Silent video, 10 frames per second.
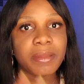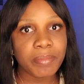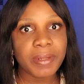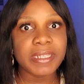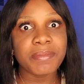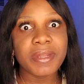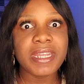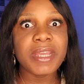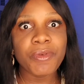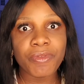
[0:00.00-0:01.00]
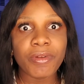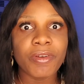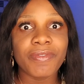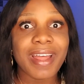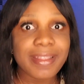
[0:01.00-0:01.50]
in place, meaning he will fall
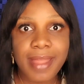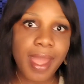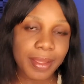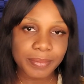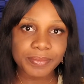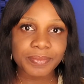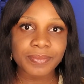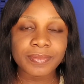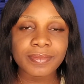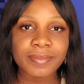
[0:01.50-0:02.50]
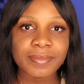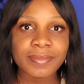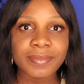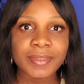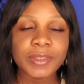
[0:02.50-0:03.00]
off and die.
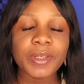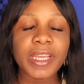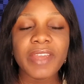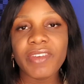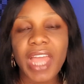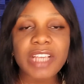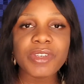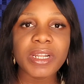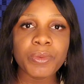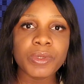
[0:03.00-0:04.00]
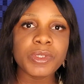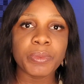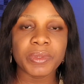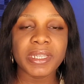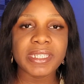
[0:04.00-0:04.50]
So if you actually want
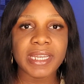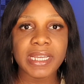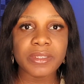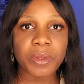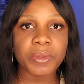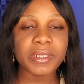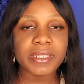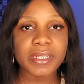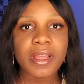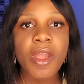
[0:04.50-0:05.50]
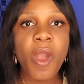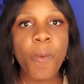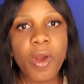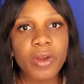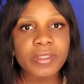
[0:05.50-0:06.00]
to protest against all these things,
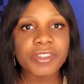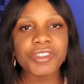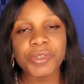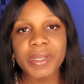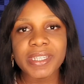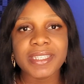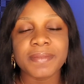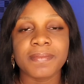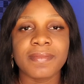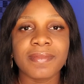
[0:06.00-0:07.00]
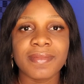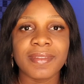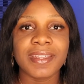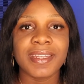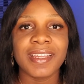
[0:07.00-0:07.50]
walk on the street.
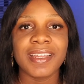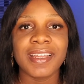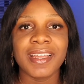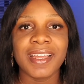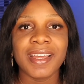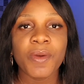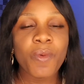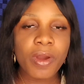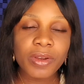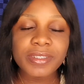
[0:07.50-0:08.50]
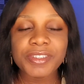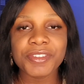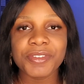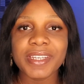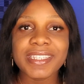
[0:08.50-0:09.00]
Walk on the
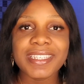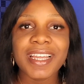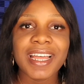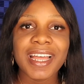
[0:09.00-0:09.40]
street.